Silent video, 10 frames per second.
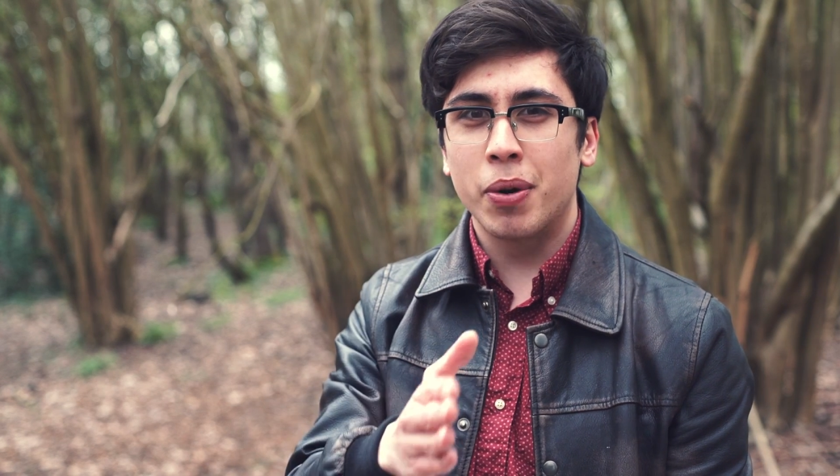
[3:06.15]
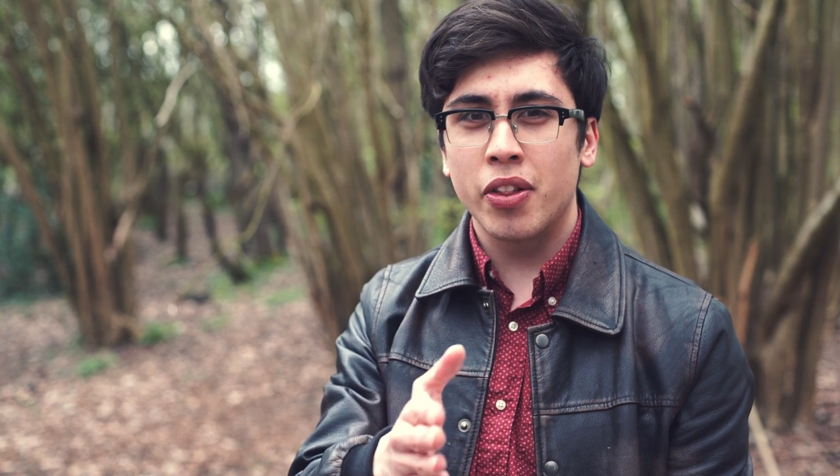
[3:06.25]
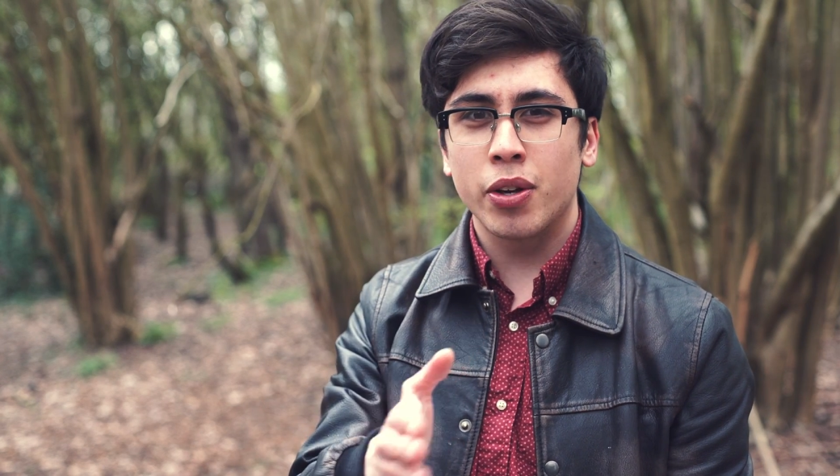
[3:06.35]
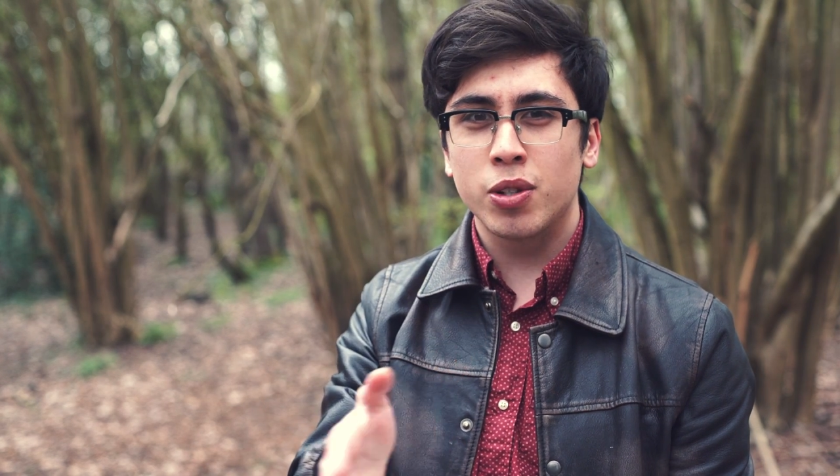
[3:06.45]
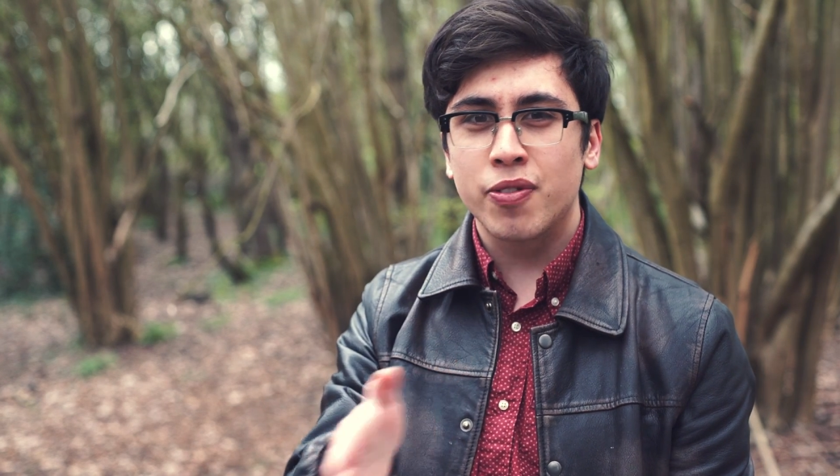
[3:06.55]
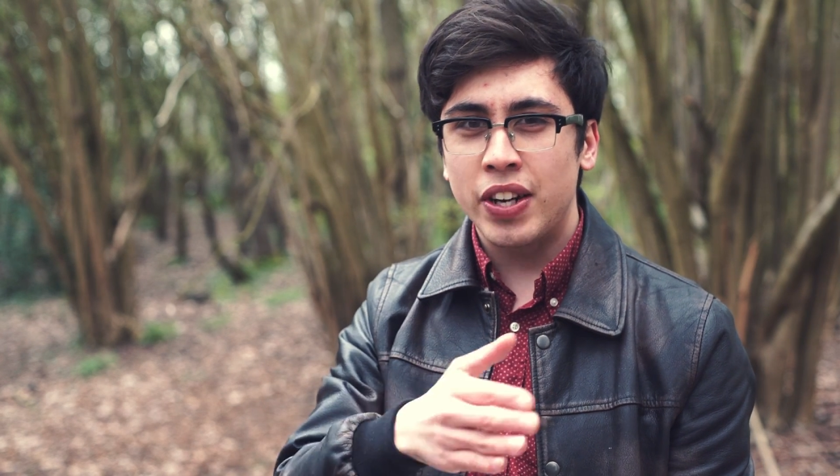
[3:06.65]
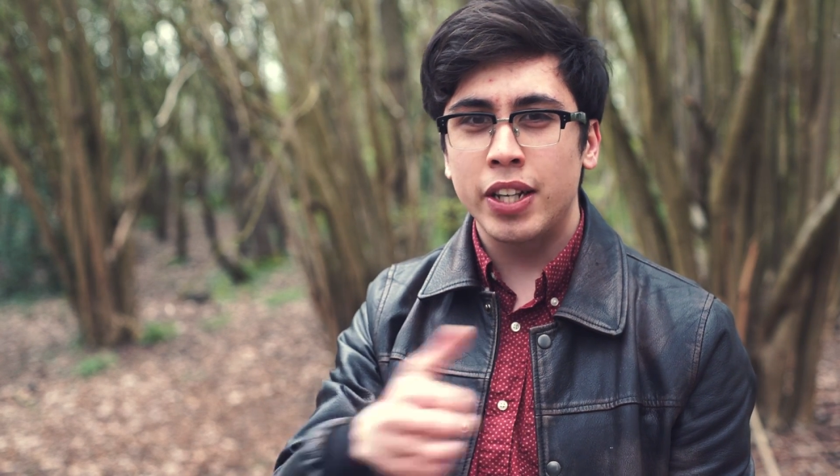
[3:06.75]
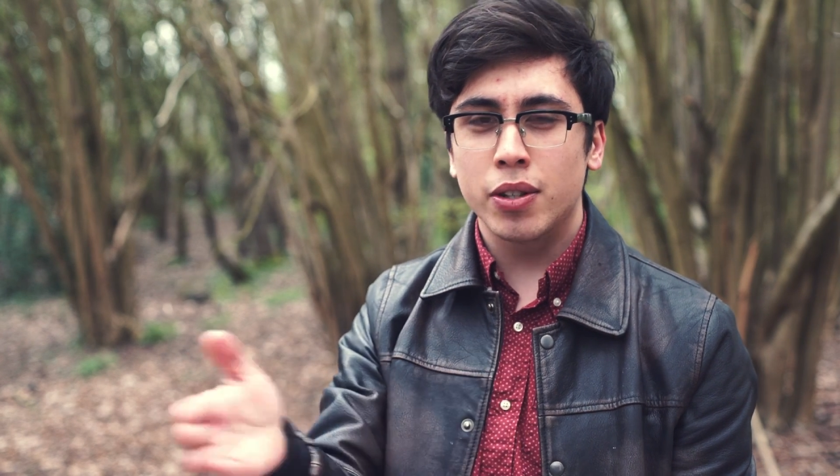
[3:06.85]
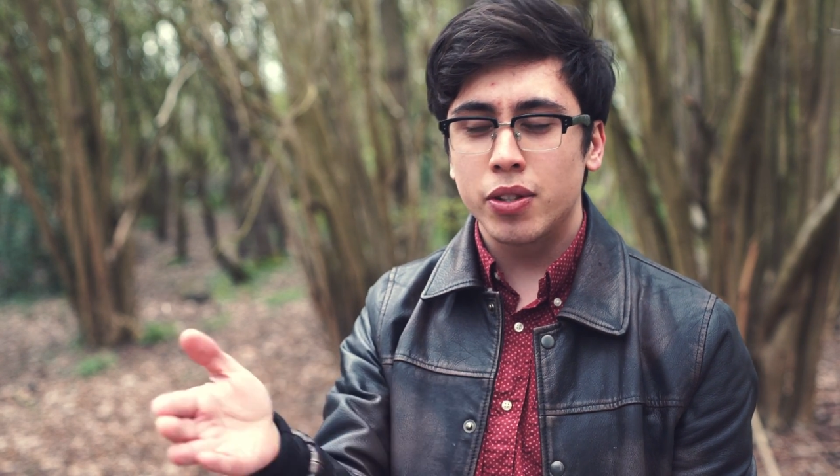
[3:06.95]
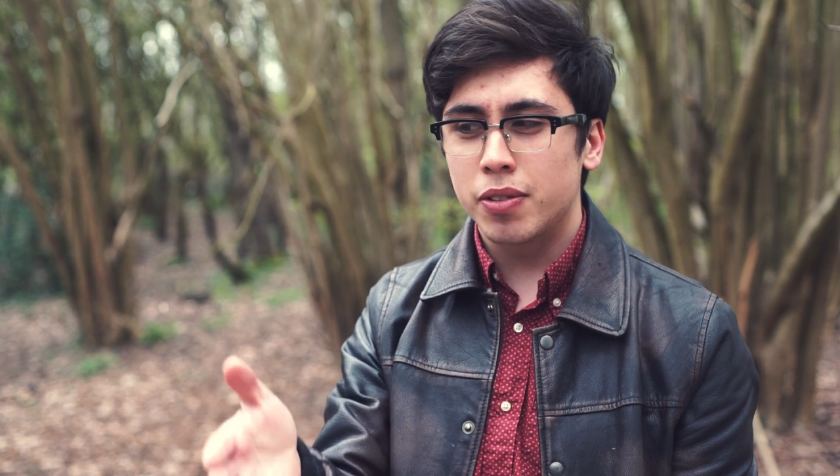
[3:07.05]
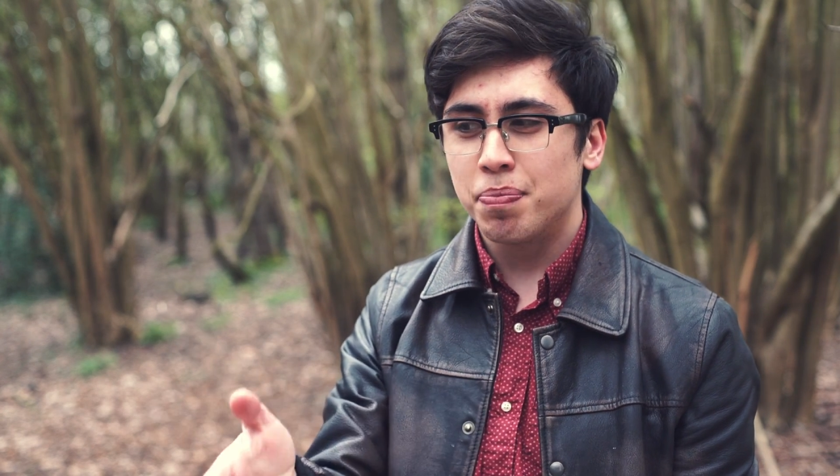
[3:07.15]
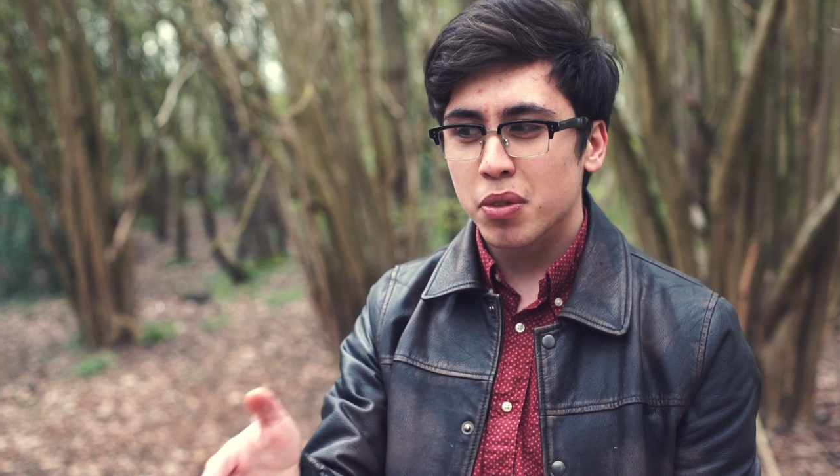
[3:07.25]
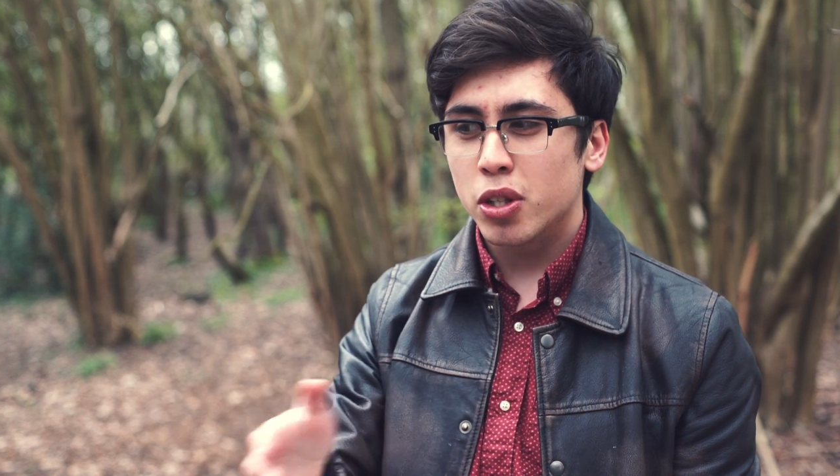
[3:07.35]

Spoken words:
one of those videos,